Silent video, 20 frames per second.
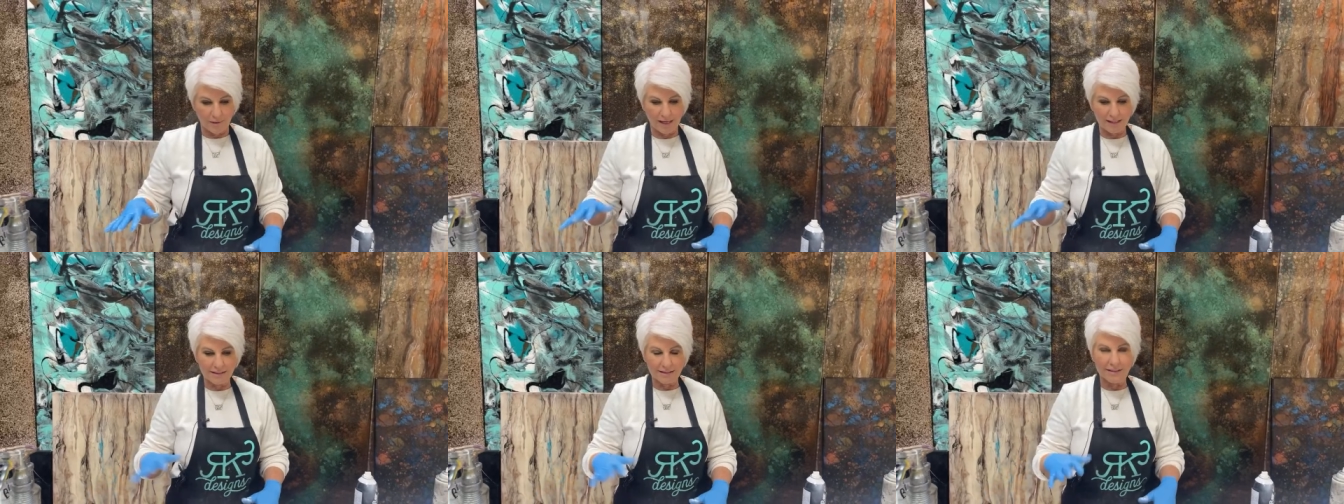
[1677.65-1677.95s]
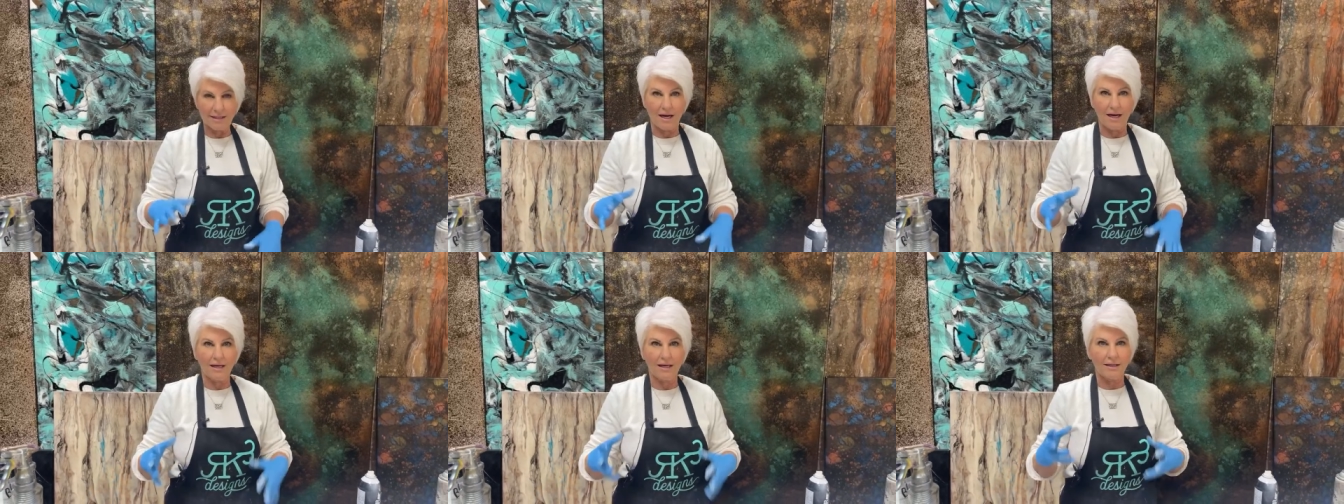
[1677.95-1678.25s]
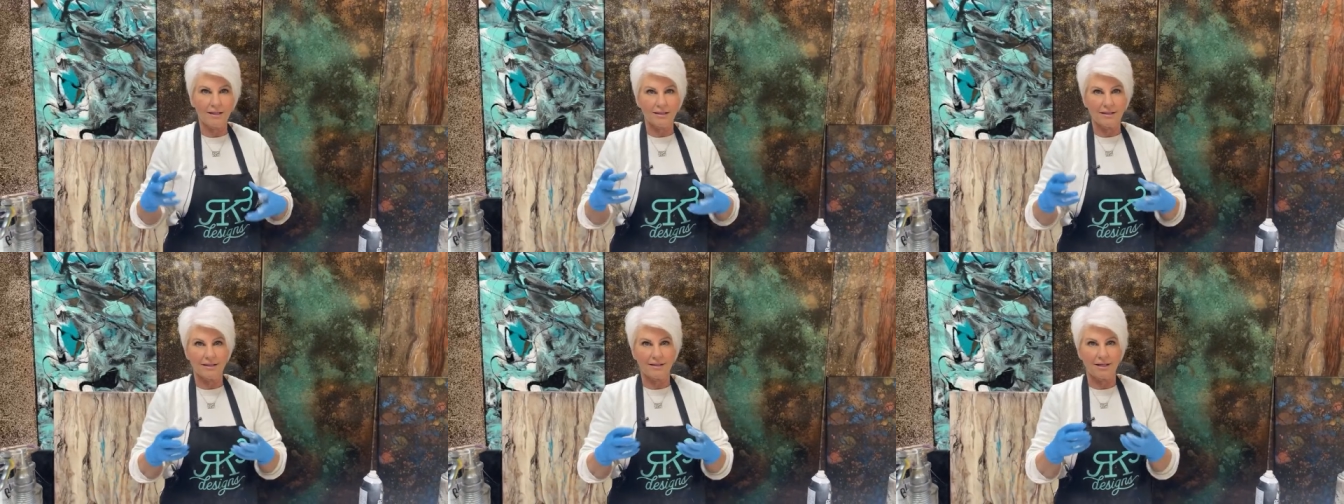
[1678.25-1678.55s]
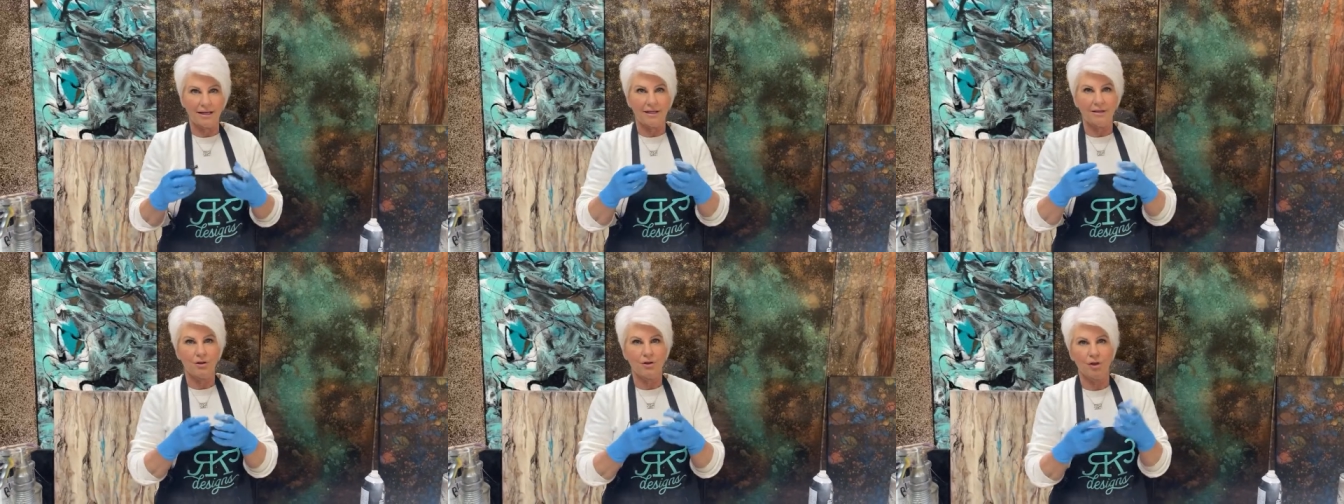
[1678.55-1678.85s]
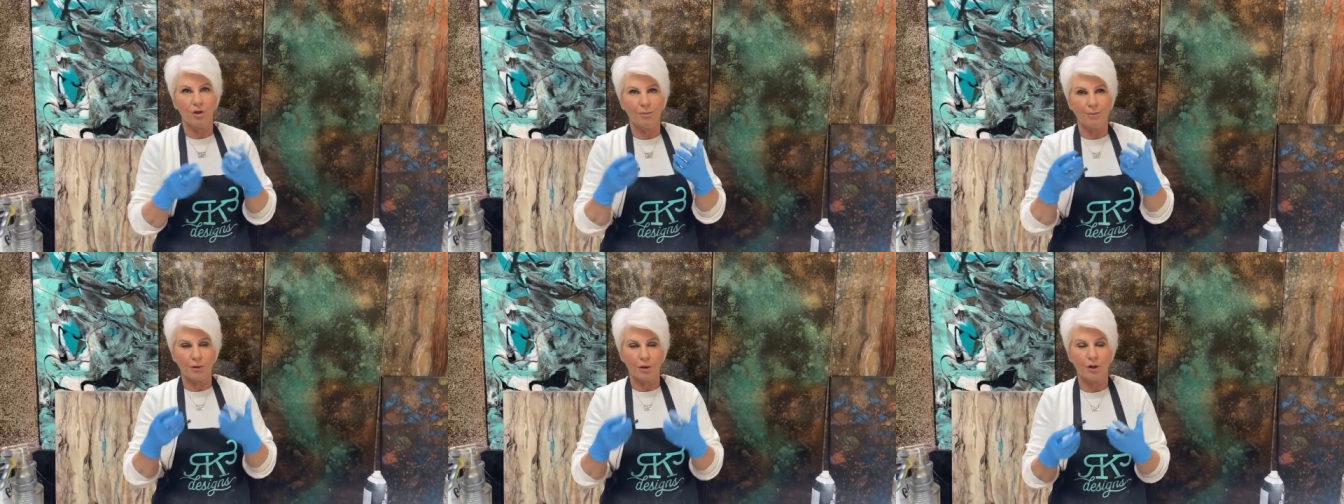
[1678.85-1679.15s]
it's not going to stay
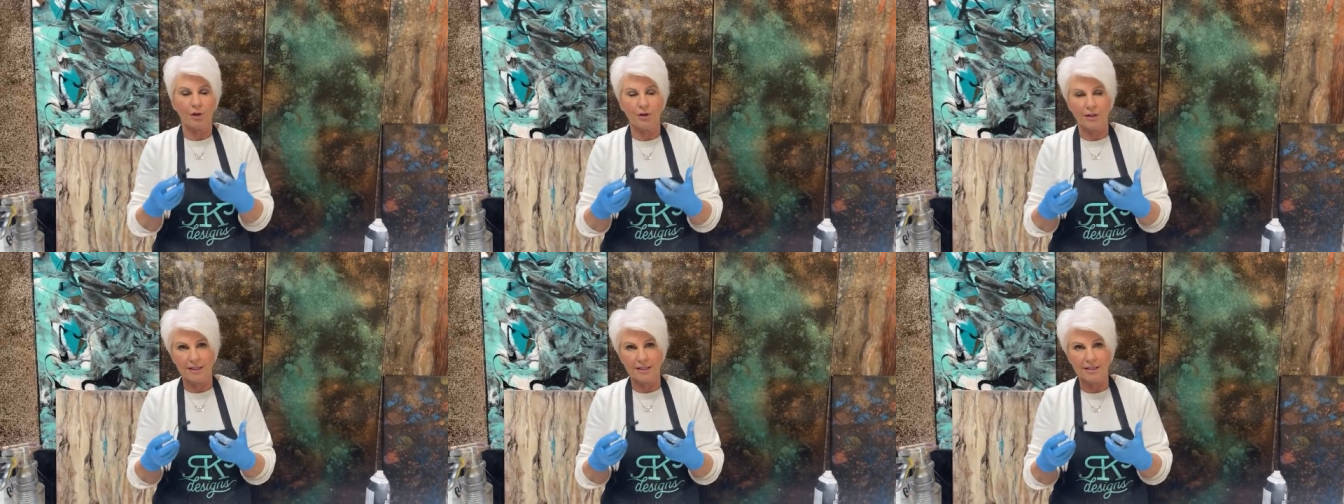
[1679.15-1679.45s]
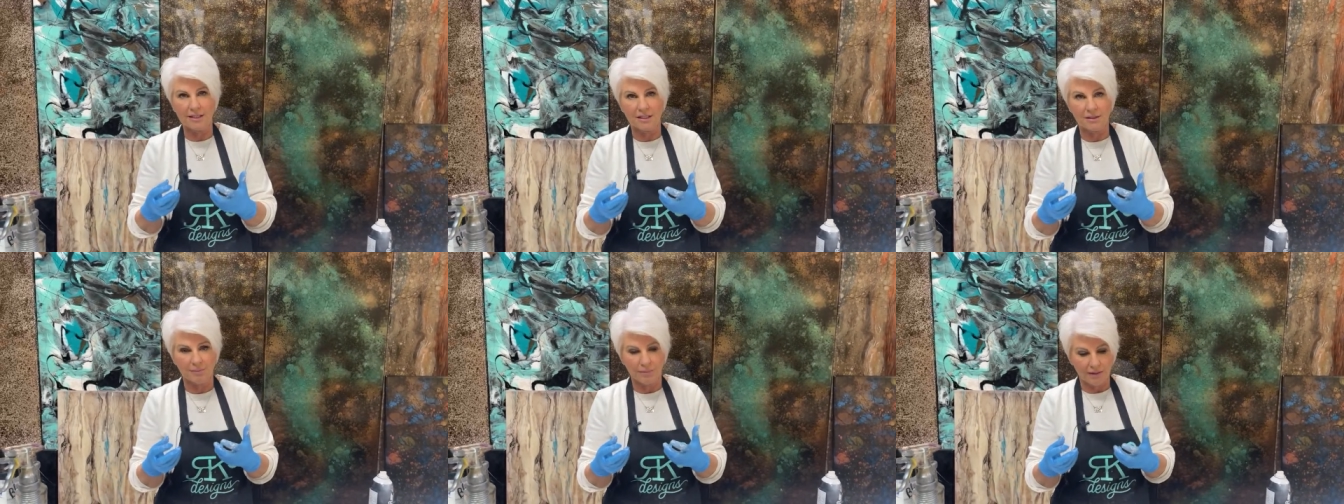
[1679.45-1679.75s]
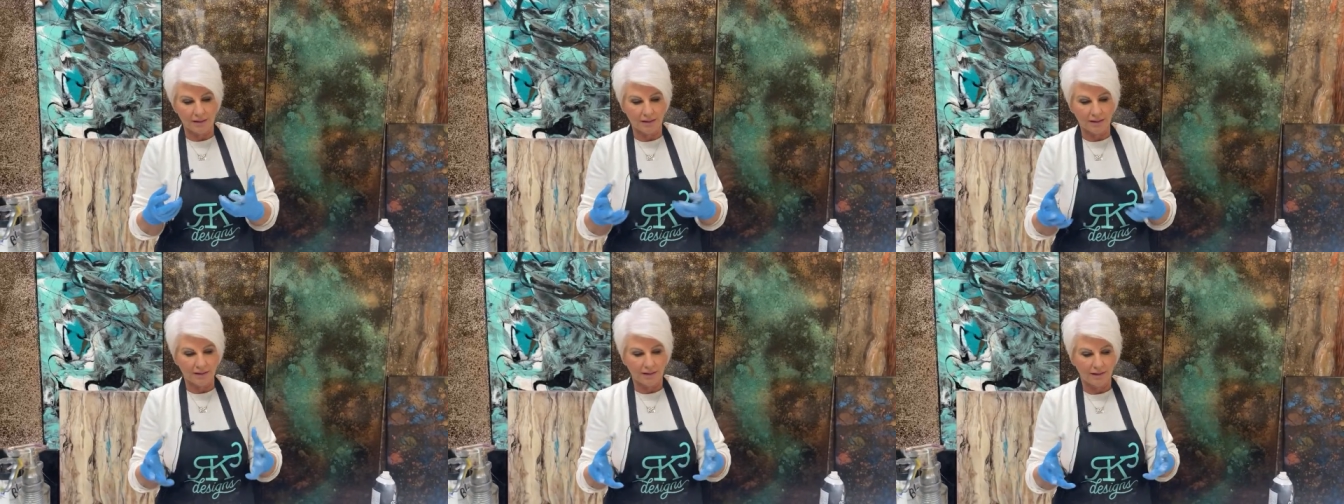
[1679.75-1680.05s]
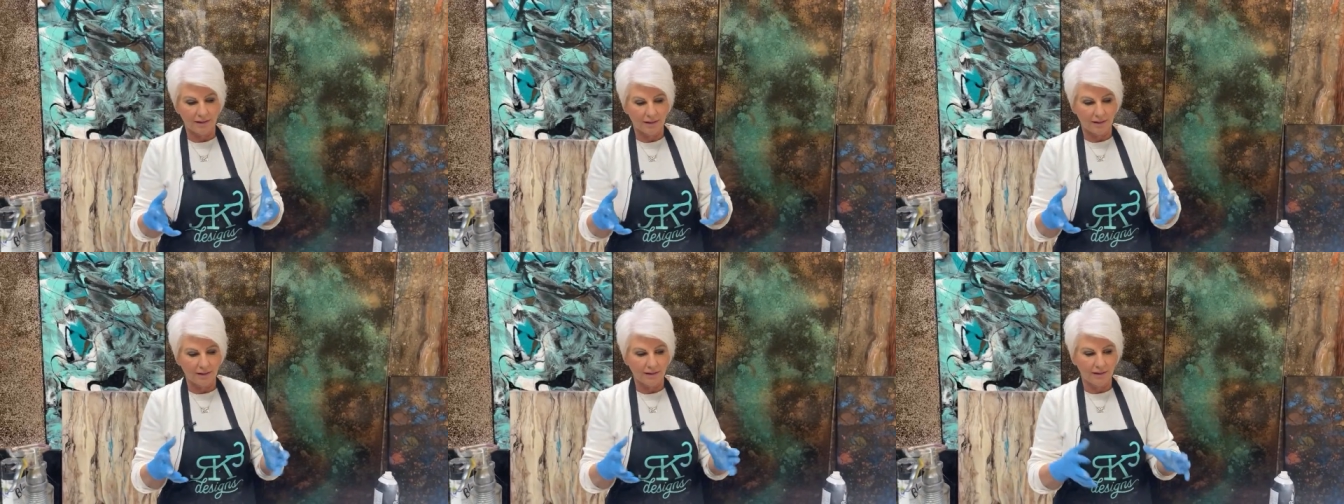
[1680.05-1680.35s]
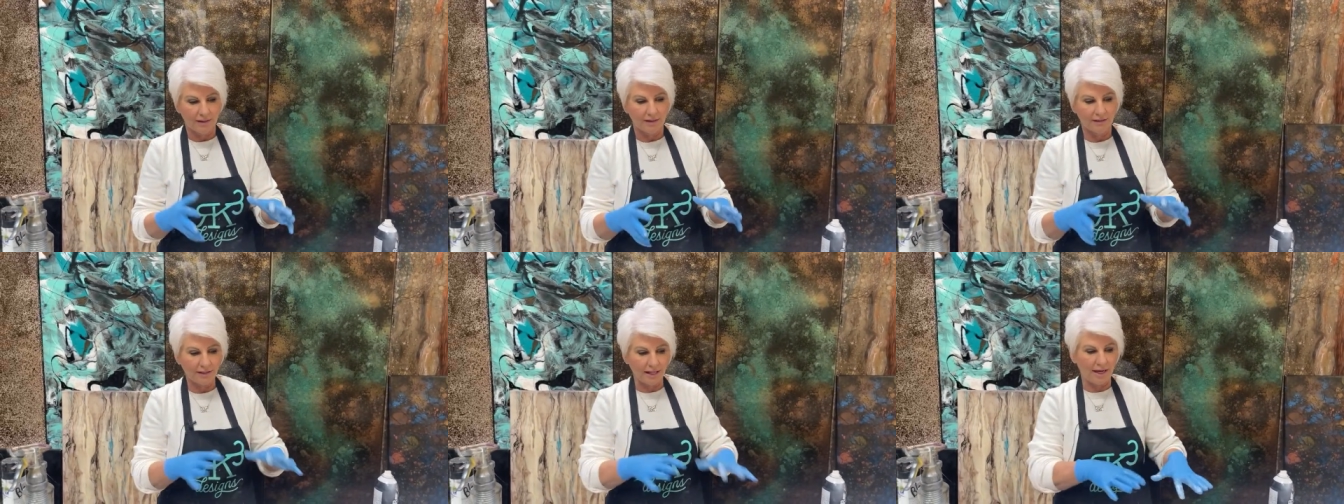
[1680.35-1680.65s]
super crisp
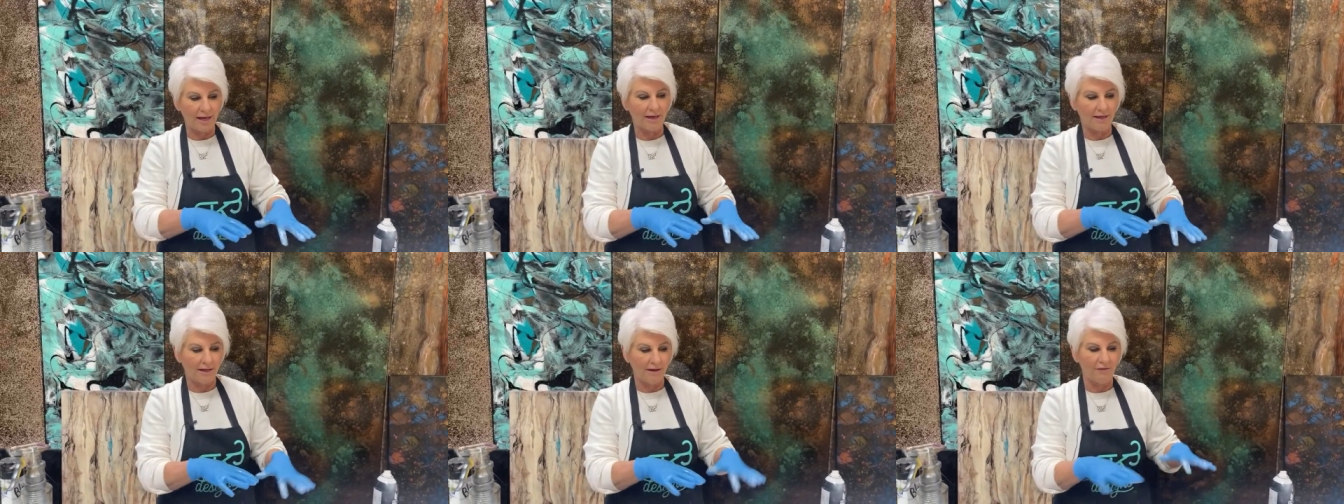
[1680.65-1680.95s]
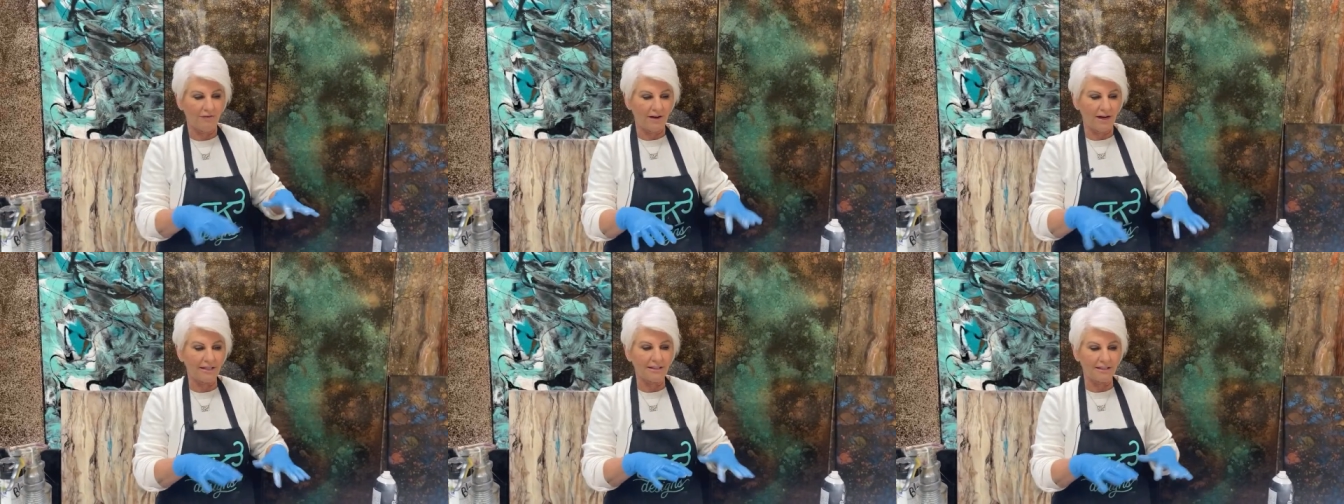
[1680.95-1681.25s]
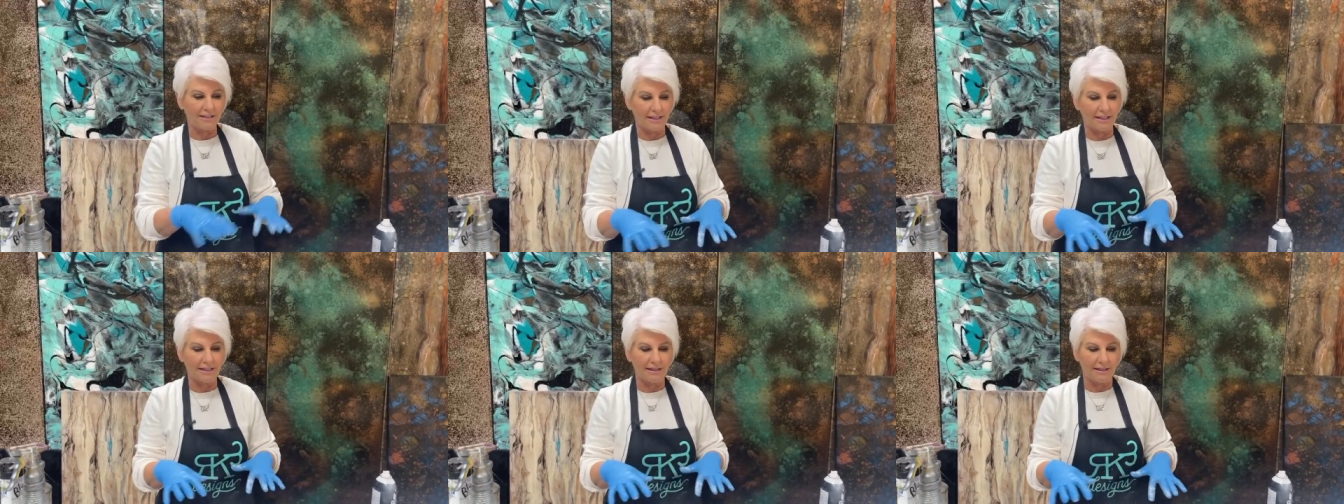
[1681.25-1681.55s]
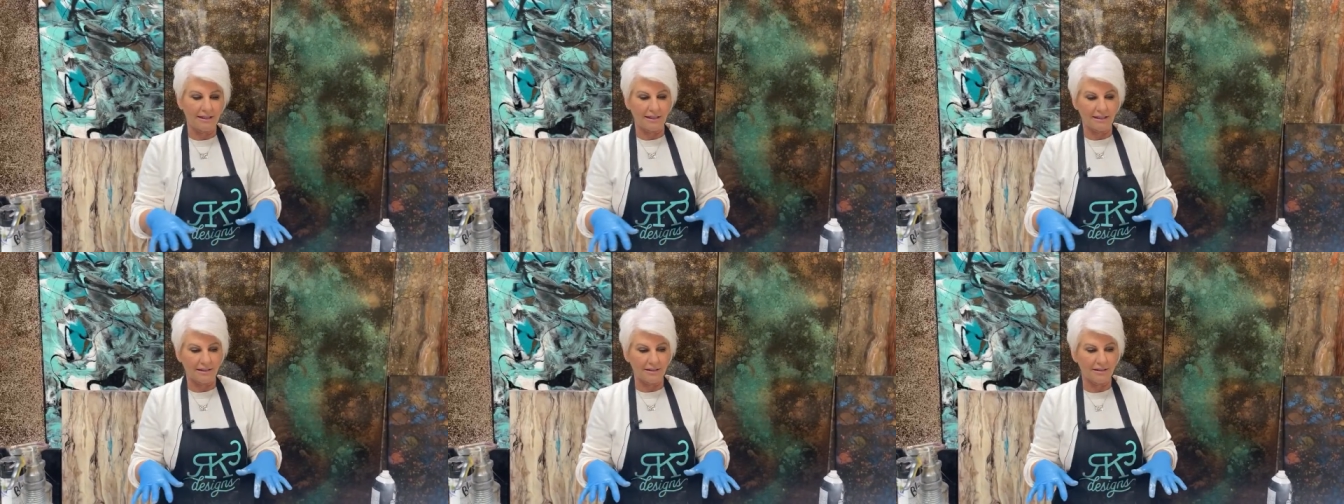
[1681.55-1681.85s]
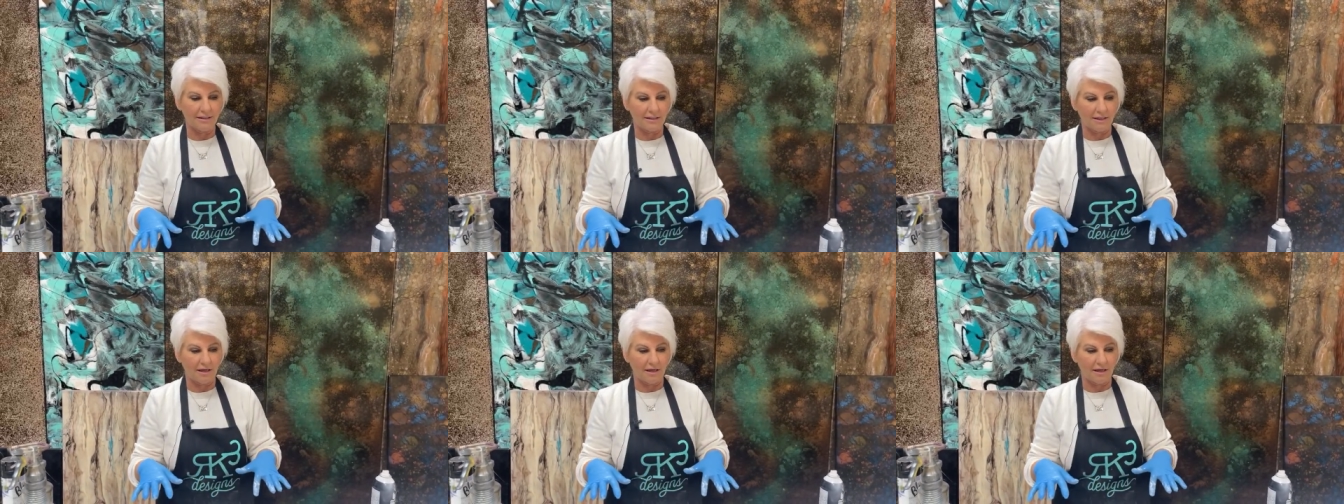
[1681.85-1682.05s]
like if I did this